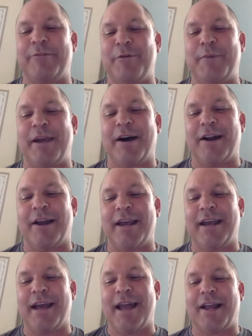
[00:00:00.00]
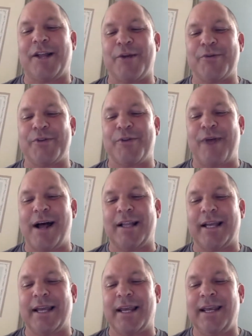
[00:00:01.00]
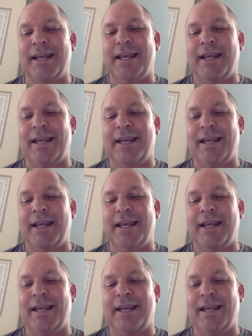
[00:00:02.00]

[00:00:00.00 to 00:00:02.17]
would be at a closing rally,